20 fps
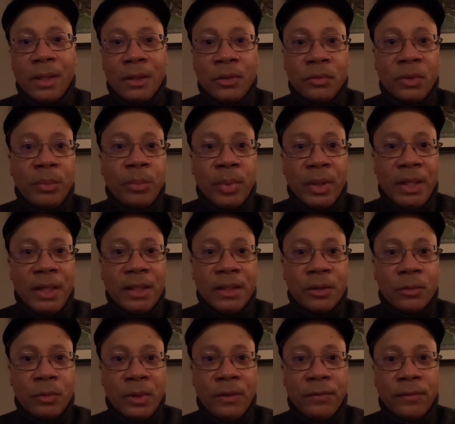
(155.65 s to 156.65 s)
and
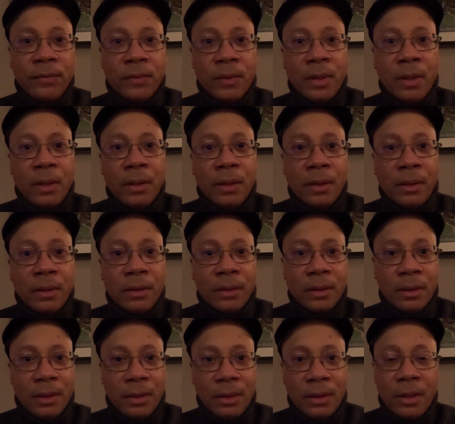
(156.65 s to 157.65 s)
replaced with a
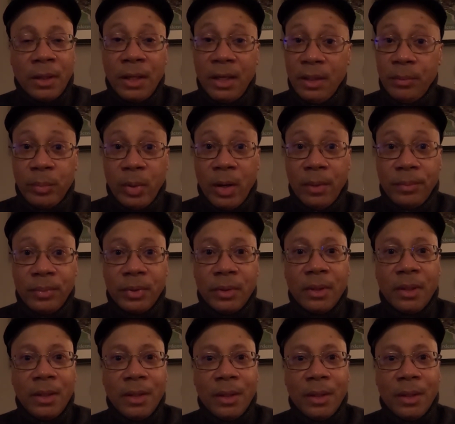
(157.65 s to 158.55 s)
heat pump,